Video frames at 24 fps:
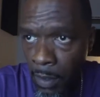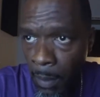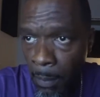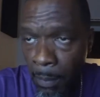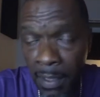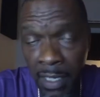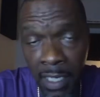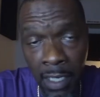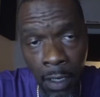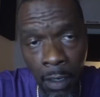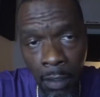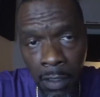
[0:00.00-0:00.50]

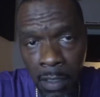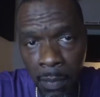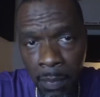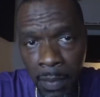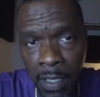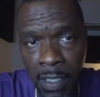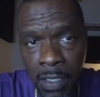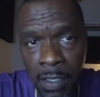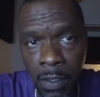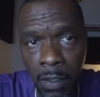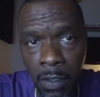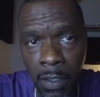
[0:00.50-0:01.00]
But it all
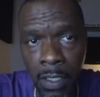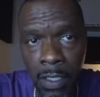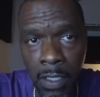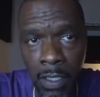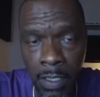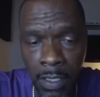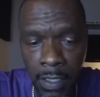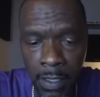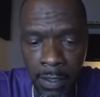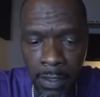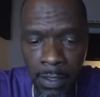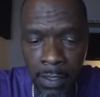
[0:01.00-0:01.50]
depends on
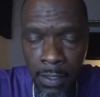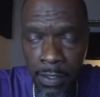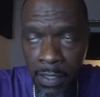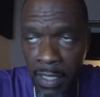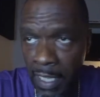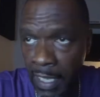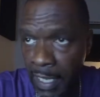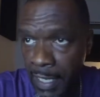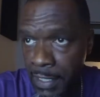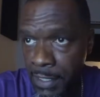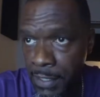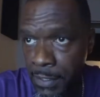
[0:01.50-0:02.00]
the
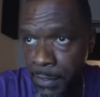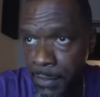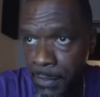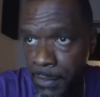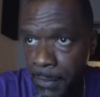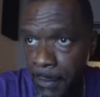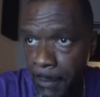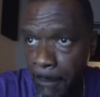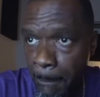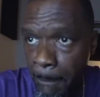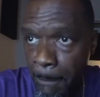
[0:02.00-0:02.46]
agents